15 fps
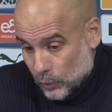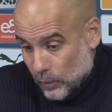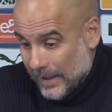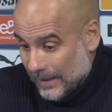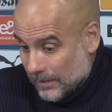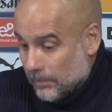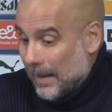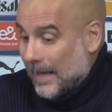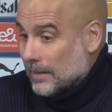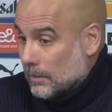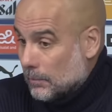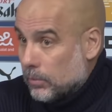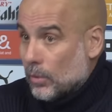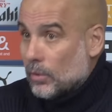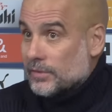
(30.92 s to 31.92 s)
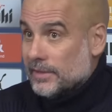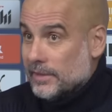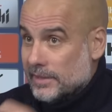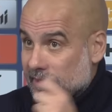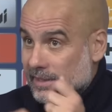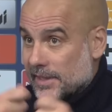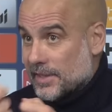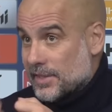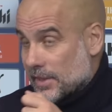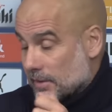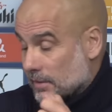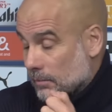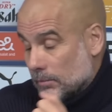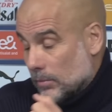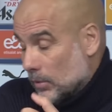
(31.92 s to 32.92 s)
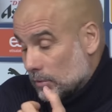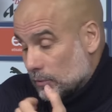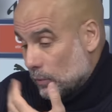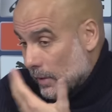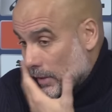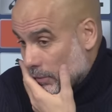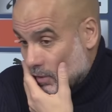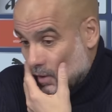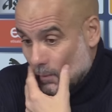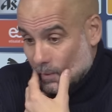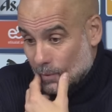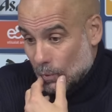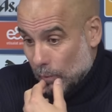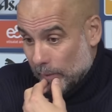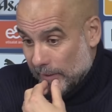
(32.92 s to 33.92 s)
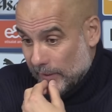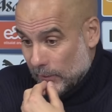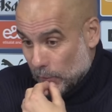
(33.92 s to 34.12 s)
get back the balls in these uncertain balls. We are not able to win it,